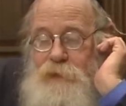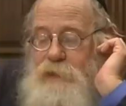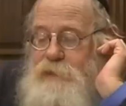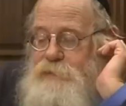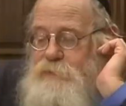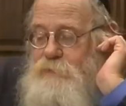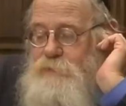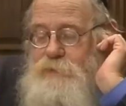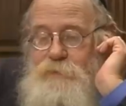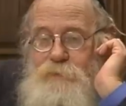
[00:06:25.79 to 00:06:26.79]
as the
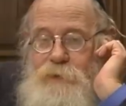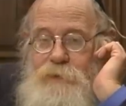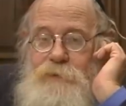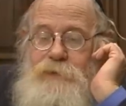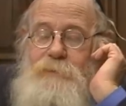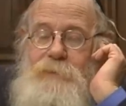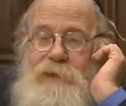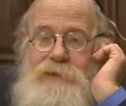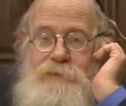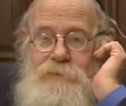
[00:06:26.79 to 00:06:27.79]
only way or the
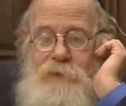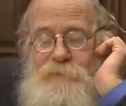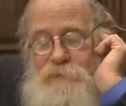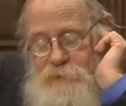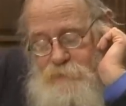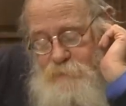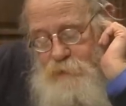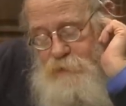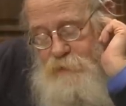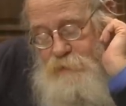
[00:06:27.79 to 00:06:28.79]
best way of determining